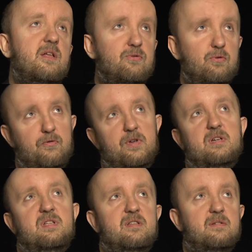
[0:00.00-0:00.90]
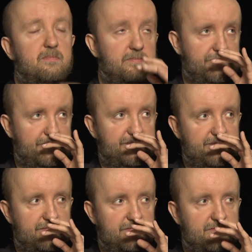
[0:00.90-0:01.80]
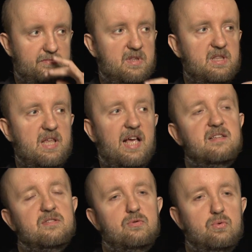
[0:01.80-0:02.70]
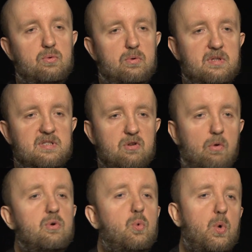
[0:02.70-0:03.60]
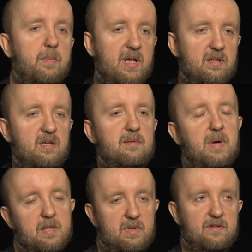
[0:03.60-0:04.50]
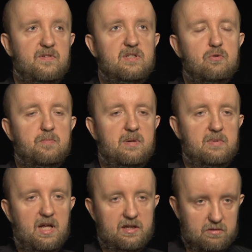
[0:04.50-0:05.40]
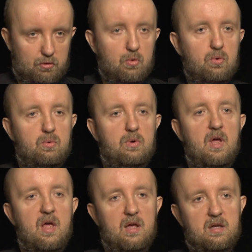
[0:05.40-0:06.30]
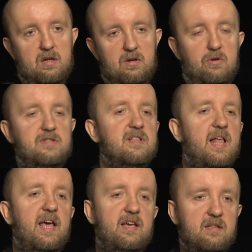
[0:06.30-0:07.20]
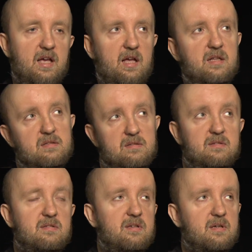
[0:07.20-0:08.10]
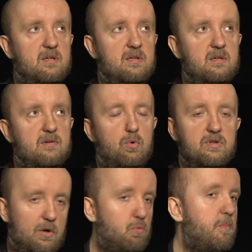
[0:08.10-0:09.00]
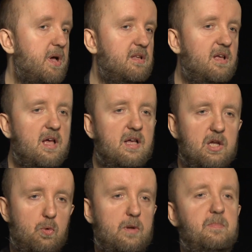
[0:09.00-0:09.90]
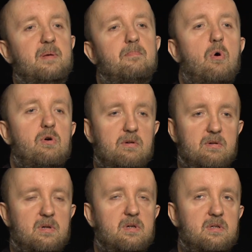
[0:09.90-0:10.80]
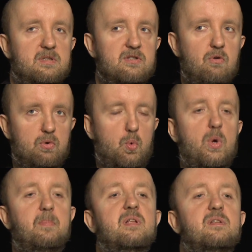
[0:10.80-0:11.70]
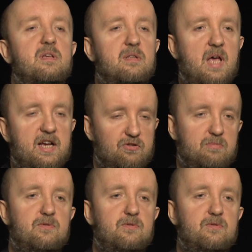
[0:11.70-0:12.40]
do you think that um, thanks to uh, strong women in Batman v Superman like you, uh, Lois Lane and uh, Wonder Woman, there will be more uh, strong women in action